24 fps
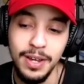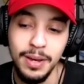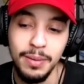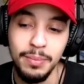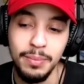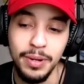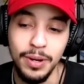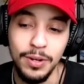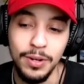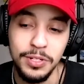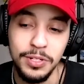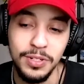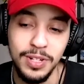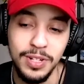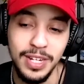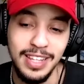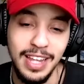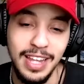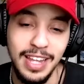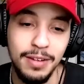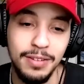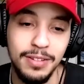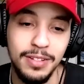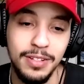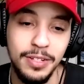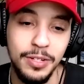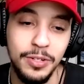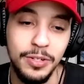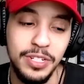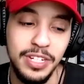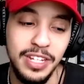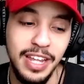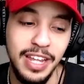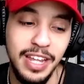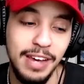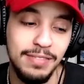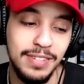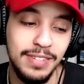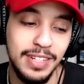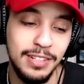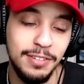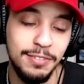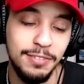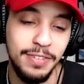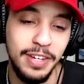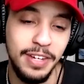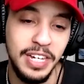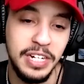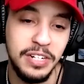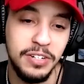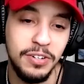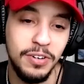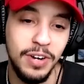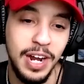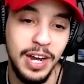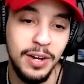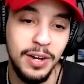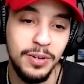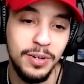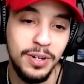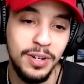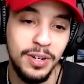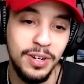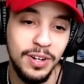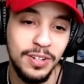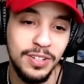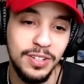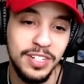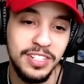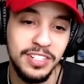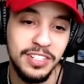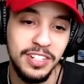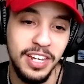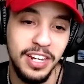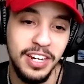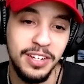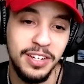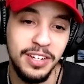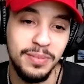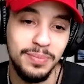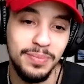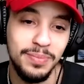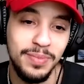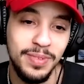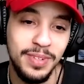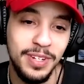But also like that, usually they have like the fake crowd on the stadium.